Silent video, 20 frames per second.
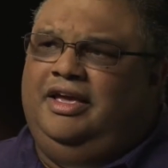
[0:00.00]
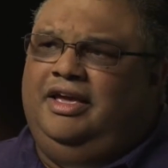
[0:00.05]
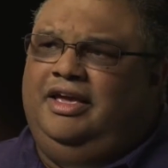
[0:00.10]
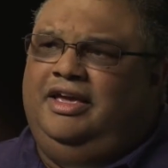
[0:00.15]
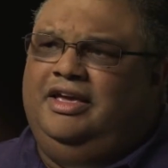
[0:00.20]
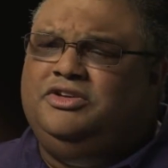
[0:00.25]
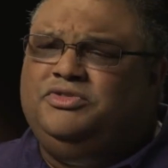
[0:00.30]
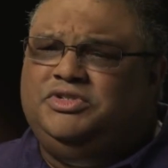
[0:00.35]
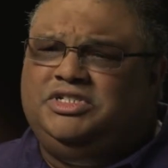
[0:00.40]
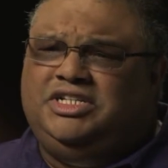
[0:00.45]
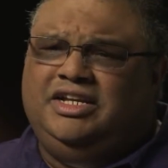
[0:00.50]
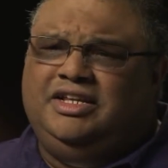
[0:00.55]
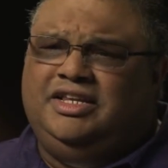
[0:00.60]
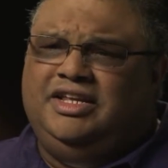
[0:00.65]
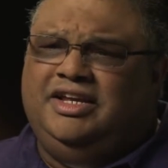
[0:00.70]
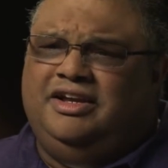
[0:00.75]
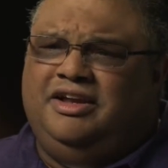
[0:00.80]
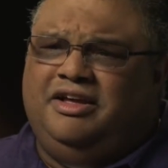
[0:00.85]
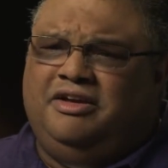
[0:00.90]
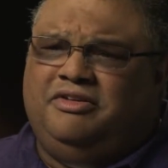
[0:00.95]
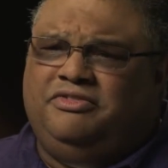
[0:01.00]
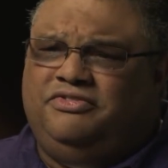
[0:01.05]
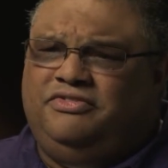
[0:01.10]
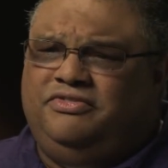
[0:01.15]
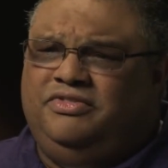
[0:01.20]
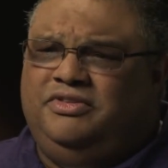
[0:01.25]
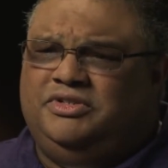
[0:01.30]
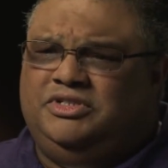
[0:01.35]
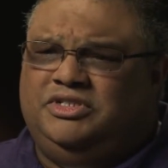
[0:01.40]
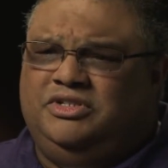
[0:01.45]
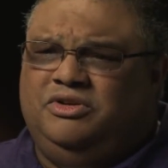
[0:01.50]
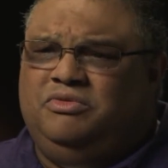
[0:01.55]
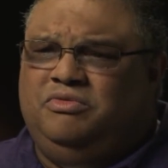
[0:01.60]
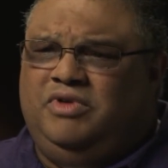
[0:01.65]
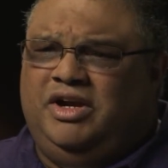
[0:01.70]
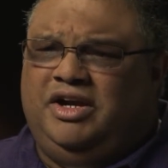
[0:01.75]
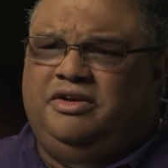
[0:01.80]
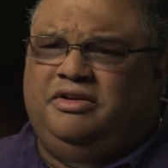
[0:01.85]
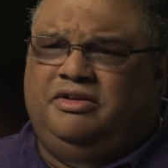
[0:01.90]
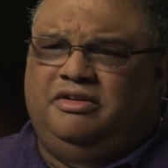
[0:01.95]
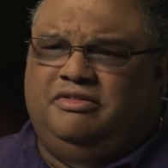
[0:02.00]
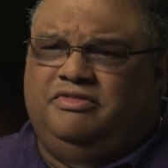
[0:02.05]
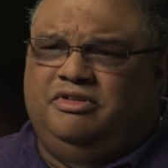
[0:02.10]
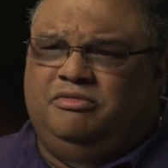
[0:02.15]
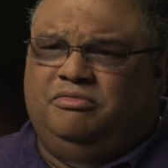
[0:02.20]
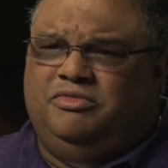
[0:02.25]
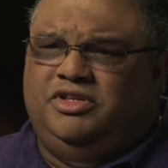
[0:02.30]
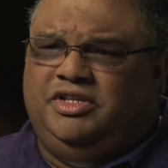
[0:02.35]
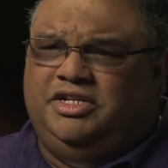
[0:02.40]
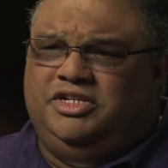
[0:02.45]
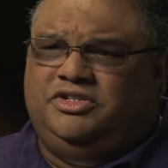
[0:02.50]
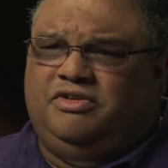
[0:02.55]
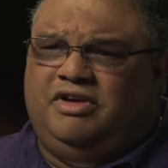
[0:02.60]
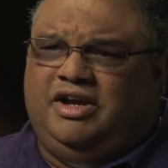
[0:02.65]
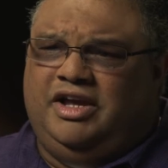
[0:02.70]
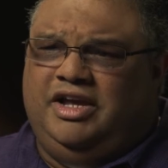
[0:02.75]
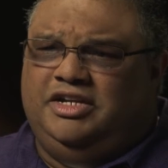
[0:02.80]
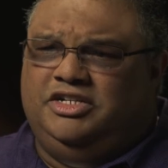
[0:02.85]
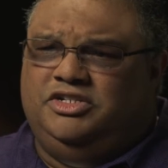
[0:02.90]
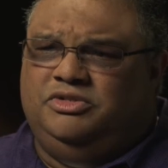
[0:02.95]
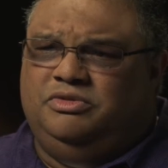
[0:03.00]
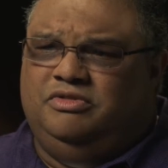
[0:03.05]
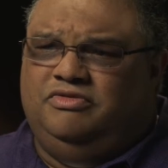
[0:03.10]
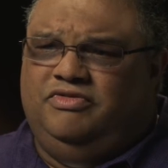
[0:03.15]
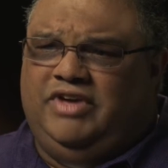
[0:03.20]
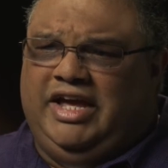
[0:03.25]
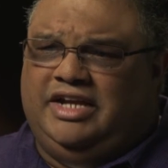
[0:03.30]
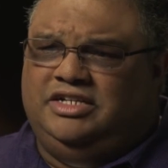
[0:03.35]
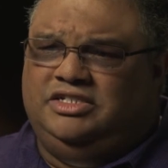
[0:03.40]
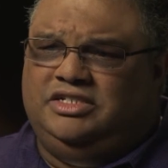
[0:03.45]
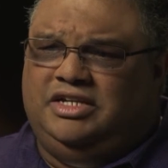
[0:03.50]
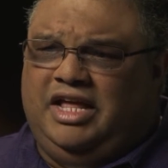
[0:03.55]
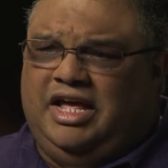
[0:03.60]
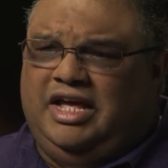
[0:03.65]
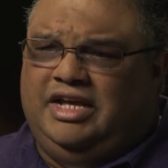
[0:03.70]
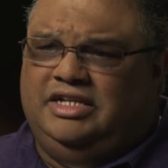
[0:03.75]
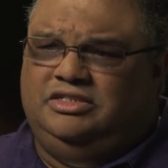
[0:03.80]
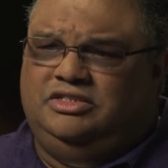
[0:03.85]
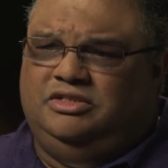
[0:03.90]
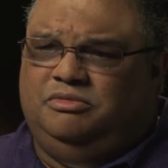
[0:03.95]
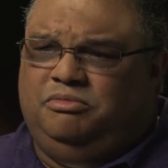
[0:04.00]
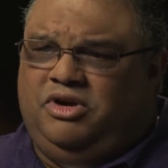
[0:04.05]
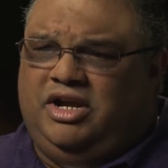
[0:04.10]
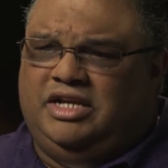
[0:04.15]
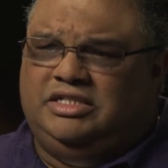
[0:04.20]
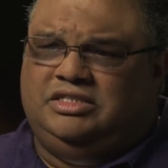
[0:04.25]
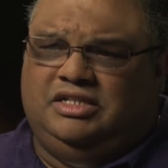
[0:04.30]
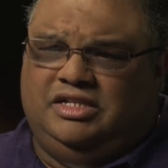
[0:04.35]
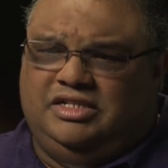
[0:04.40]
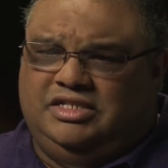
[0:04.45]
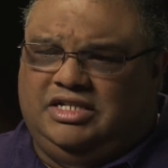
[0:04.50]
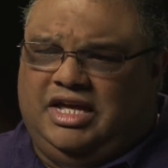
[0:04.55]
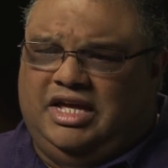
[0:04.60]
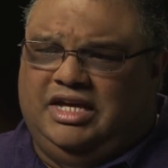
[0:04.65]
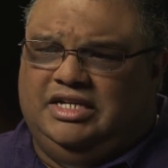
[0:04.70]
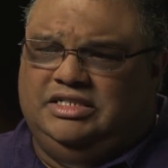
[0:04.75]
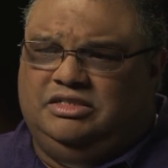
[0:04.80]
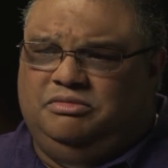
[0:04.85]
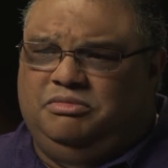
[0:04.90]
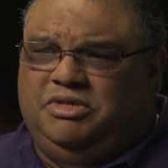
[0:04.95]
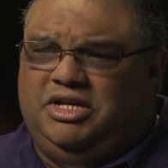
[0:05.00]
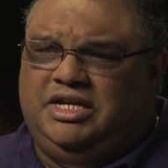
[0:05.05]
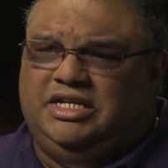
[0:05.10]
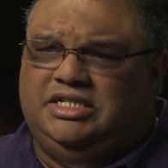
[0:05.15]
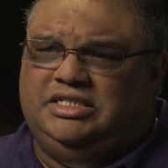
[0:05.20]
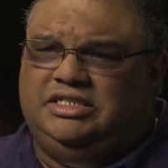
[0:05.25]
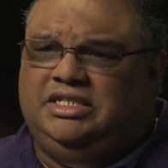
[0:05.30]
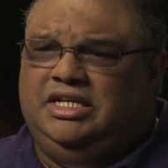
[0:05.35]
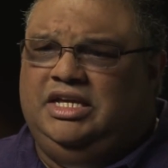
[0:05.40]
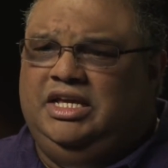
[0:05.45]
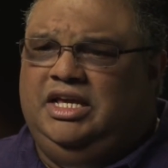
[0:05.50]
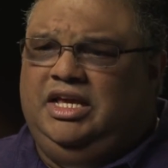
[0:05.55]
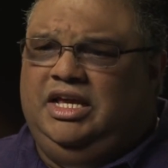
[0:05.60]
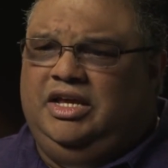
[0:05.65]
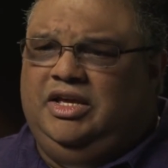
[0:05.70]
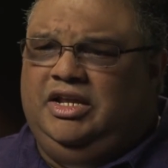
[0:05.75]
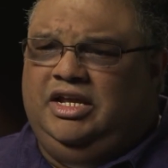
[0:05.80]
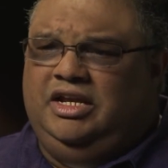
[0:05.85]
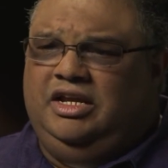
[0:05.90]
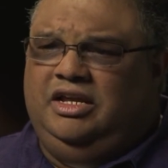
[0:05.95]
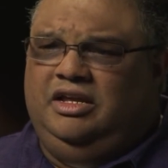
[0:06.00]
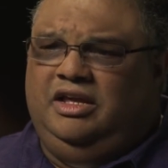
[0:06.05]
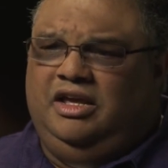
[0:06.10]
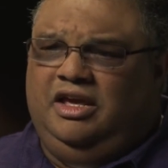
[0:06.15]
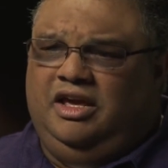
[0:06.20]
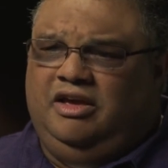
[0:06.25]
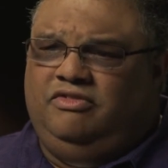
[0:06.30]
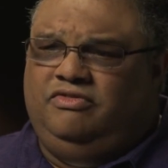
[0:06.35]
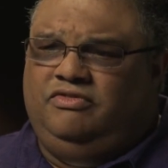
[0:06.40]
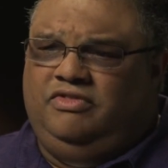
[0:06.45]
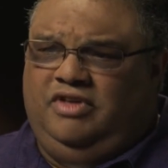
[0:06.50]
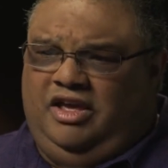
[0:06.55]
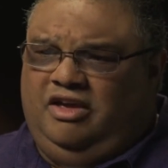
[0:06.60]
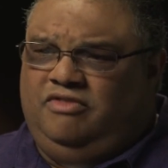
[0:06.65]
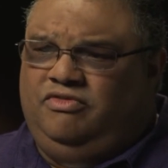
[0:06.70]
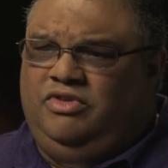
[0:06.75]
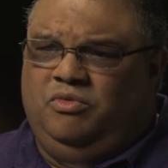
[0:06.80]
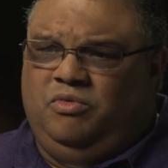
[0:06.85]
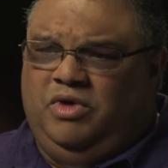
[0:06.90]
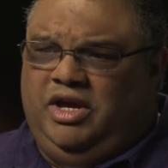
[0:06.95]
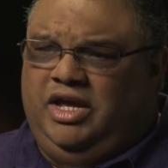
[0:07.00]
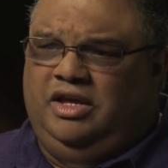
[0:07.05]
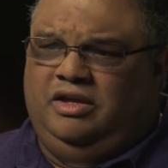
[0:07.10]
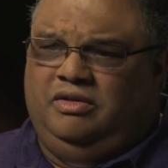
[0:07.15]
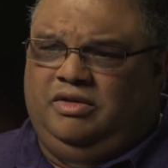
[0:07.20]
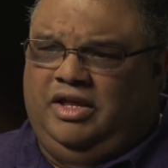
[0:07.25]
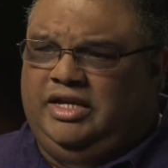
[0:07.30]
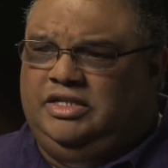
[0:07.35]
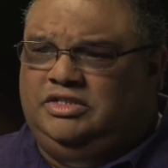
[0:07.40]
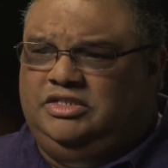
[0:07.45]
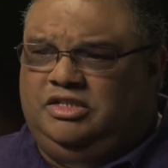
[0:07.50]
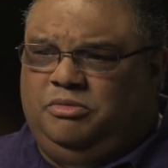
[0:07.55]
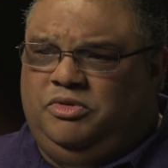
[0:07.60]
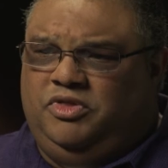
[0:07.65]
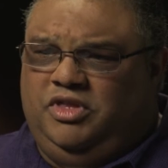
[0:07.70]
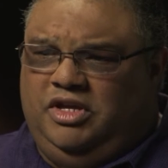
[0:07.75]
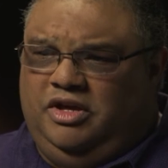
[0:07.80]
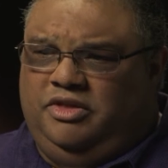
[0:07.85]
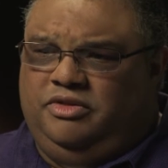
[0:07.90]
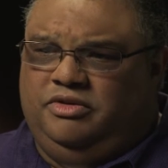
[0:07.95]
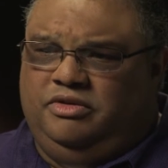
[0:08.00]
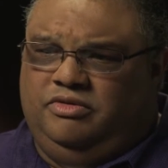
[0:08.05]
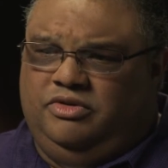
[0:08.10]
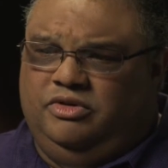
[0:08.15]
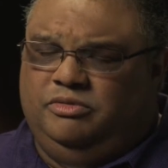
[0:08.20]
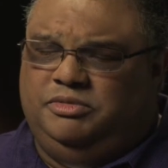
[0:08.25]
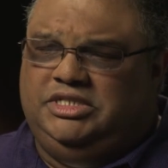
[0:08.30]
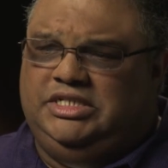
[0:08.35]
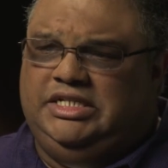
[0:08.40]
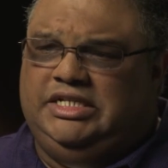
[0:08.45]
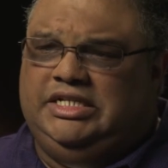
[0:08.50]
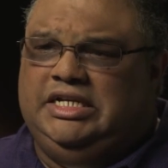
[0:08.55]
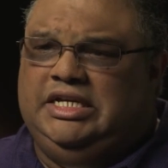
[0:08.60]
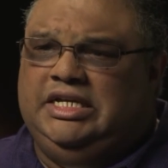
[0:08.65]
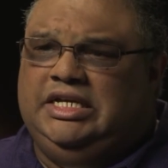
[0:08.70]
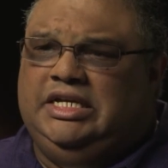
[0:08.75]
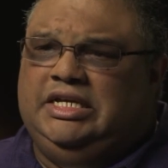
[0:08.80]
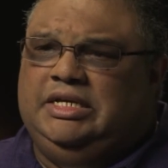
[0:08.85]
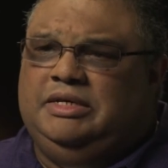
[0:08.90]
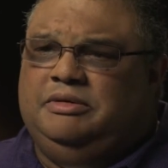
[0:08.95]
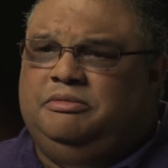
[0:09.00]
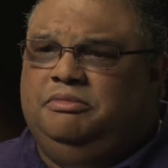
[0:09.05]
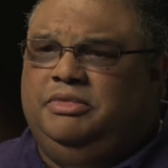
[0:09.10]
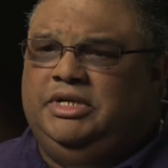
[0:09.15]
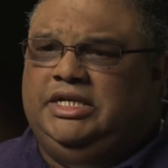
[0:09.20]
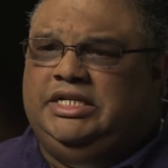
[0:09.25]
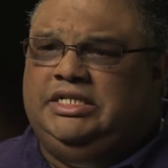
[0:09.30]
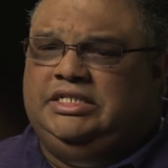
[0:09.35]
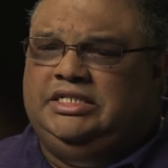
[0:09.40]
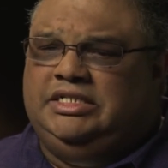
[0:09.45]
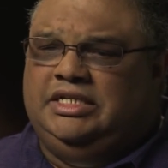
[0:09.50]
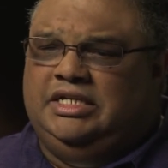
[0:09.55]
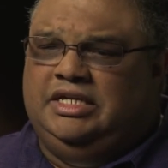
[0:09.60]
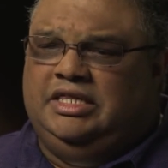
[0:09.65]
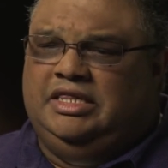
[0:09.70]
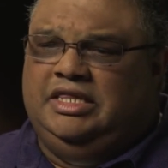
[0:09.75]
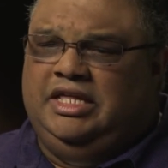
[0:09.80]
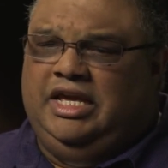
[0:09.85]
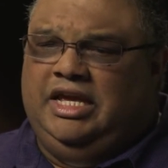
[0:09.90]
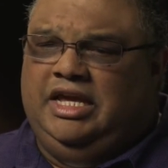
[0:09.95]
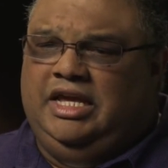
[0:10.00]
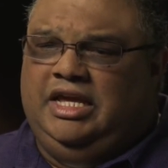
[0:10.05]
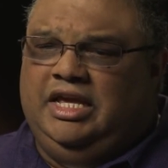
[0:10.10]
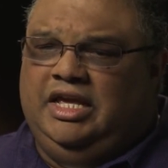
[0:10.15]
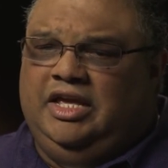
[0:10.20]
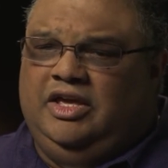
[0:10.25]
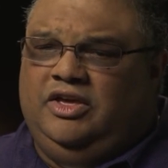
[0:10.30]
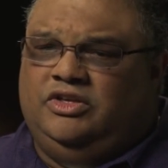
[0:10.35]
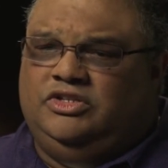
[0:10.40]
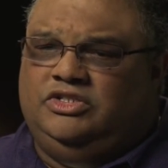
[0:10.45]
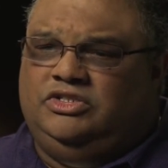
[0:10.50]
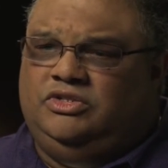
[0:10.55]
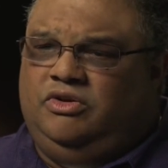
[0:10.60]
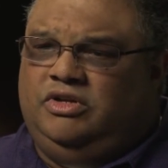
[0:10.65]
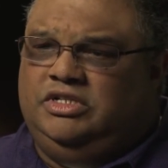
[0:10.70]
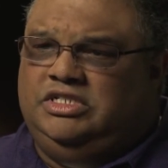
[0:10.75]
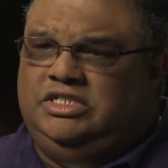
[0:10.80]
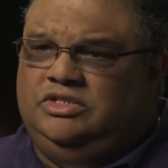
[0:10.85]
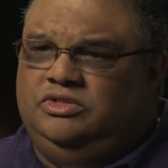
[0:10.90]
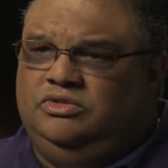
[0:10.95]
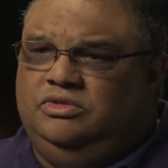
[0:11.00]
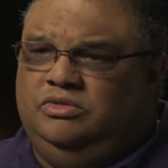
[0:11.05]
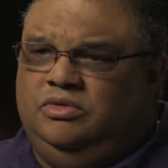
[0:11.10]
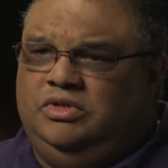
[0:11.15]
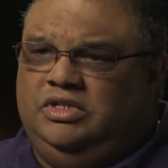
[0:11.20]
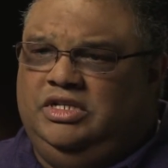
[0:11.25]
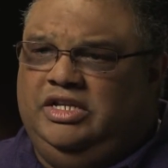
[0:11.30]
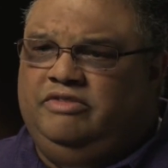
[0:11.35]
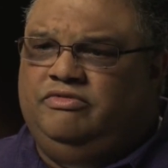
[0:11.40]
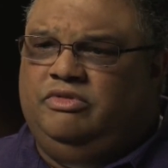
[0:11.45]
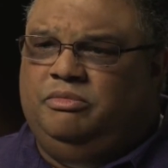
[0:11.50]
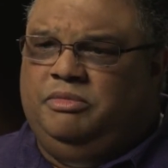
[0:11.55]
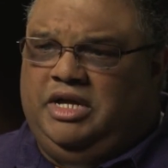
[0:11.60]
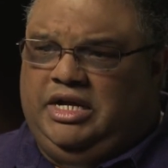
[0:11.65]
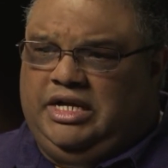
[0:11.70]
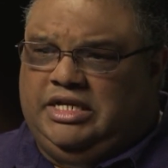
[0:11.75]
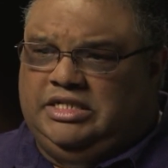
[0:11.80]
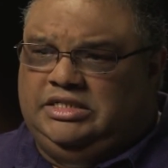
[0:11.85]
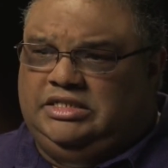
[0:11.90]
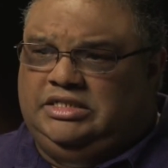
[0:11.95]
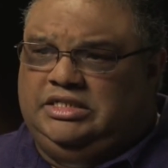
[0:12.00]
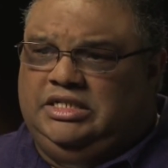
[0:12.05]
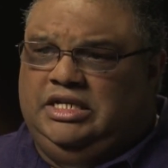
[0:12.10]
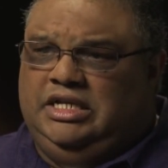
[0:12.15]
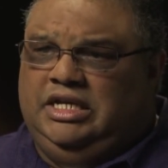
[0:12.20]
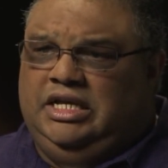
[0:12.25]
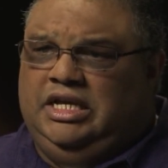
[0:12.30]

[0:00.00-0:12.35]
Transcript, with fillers: interestingly enough, there's no record of them really trying to evangelize, to proselytize among us in any hef- heavy way like some of the other groups did, but uh, they sought to live among us.